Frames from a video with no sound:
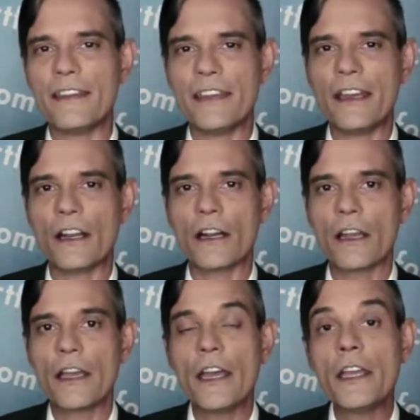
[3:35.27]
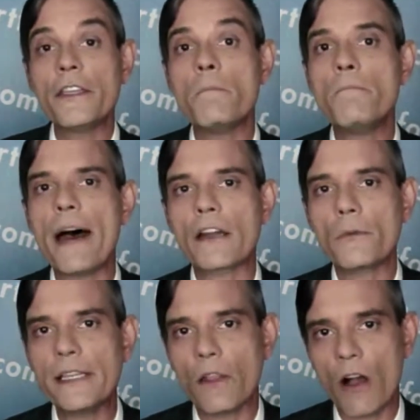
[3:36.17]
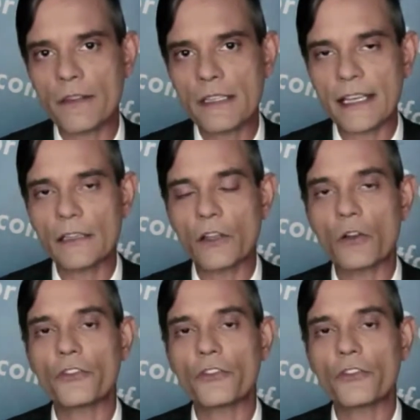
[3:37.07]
year, you better be long the cyclicals.